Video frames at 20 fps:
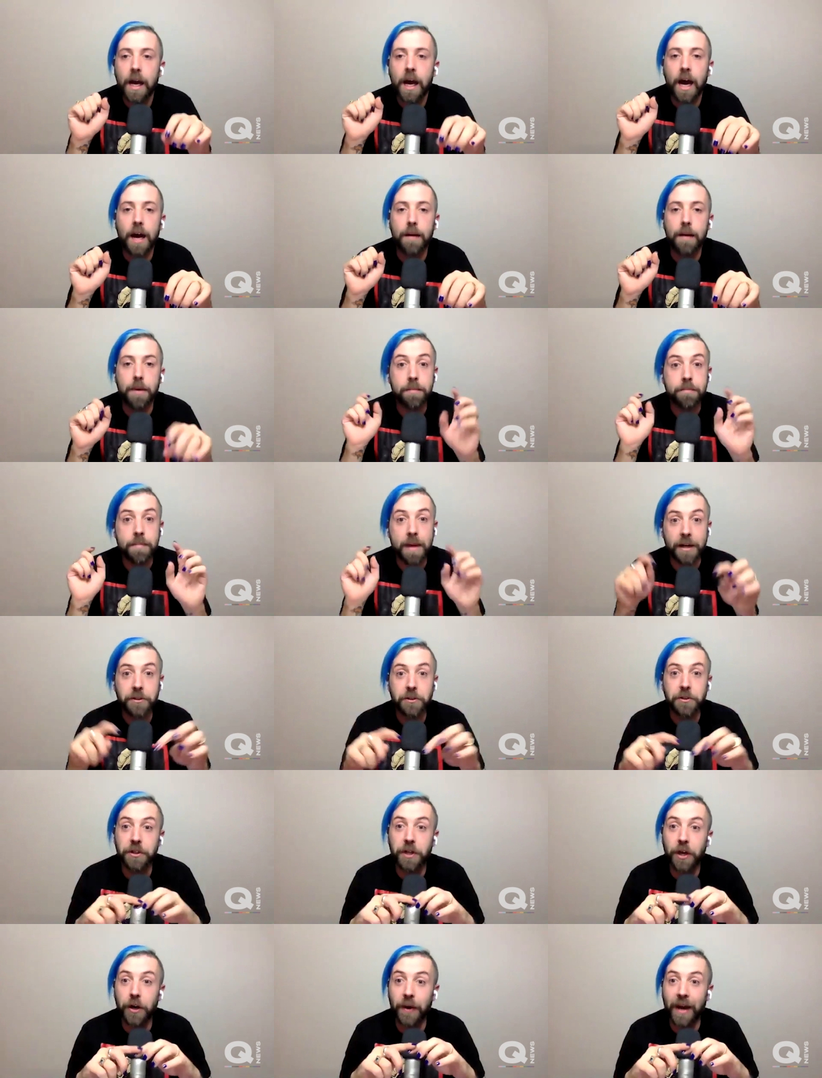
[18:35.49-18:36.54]
and make
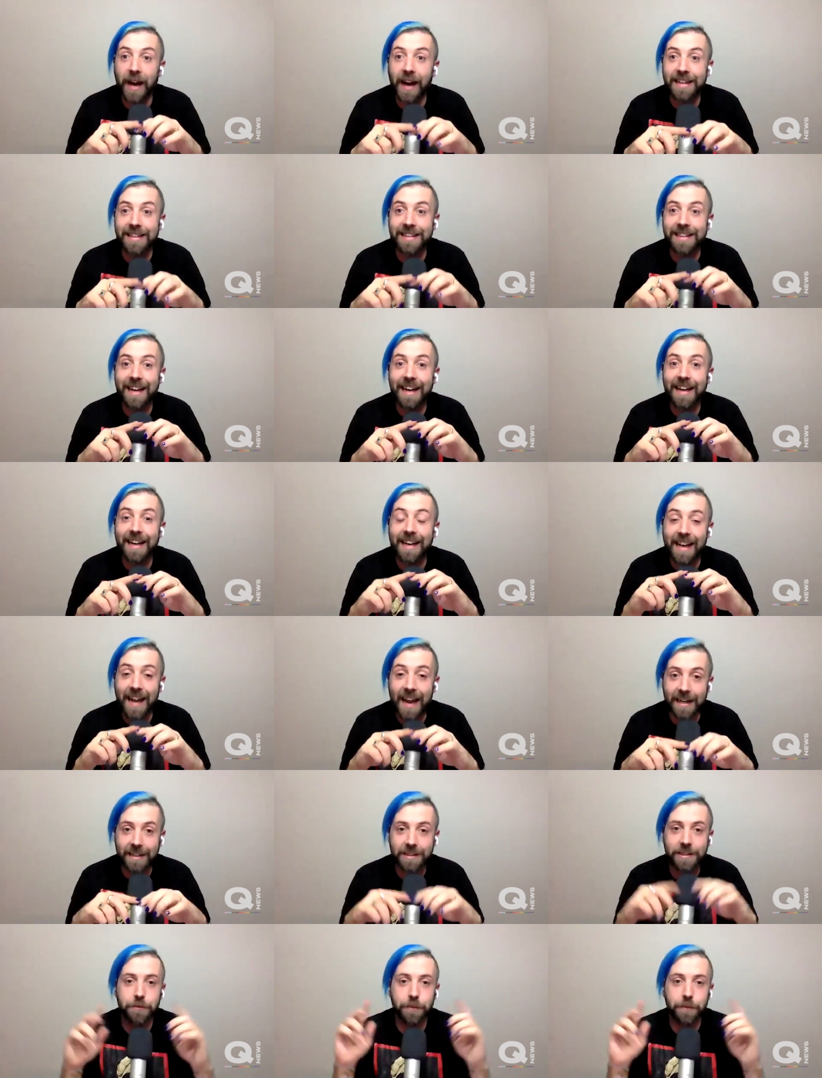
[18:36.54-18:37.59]
sure you go and
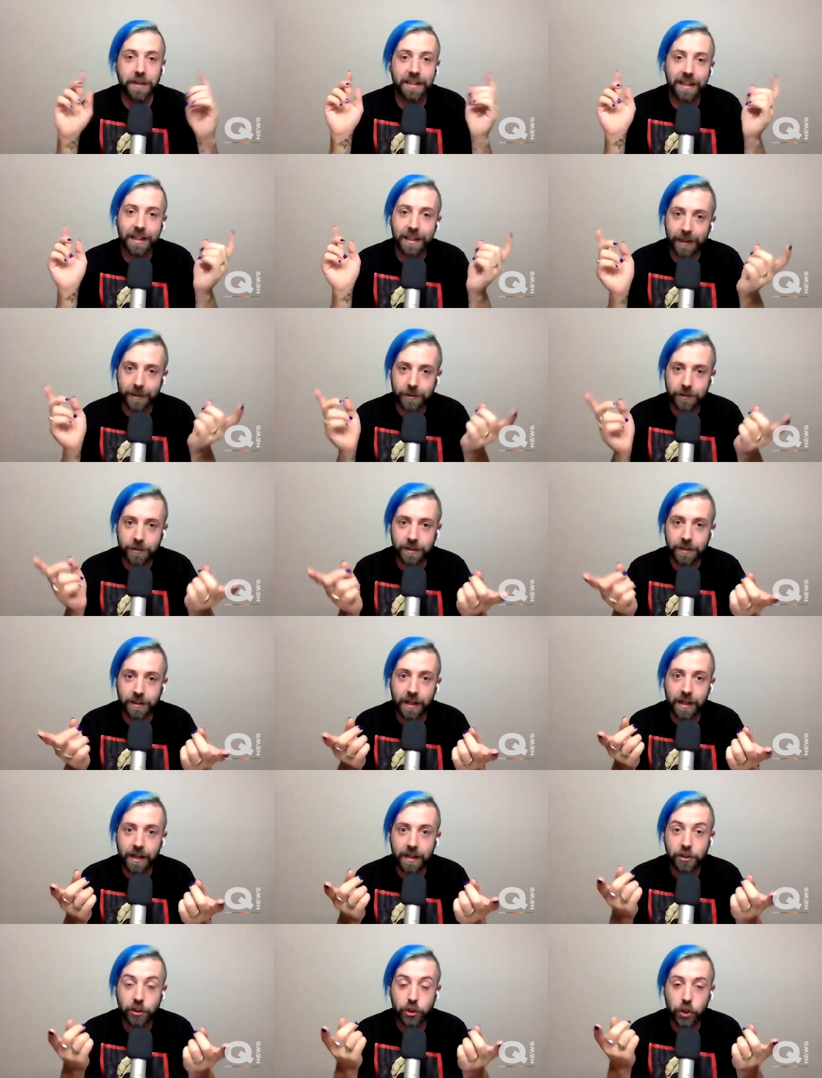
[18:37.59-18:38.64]
connect with Elektra
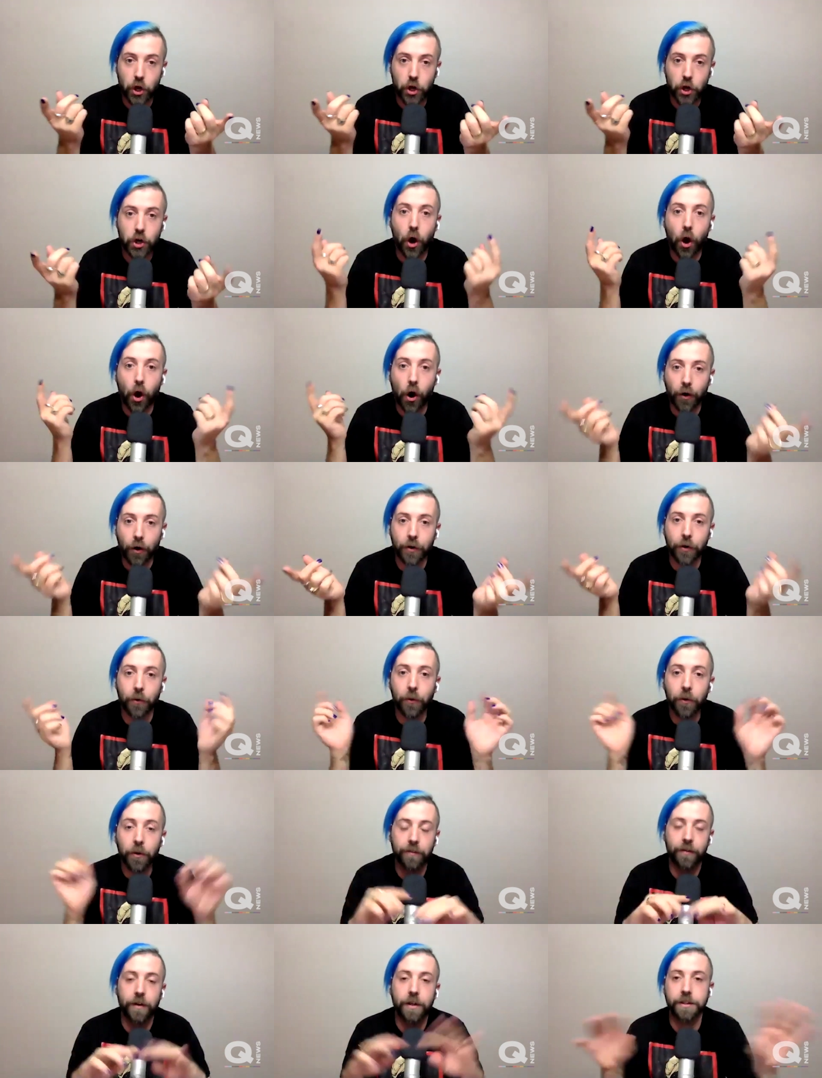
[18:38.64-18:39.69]
Shock on
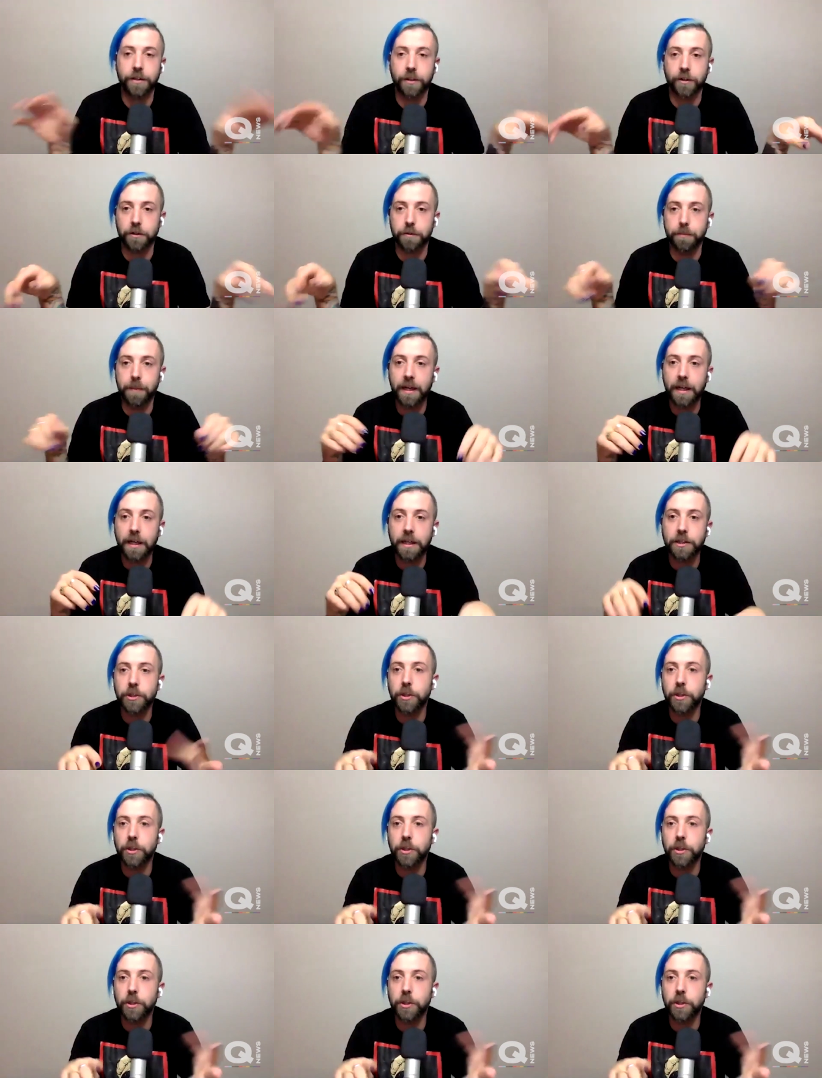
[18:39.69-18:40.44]
all of her social medias.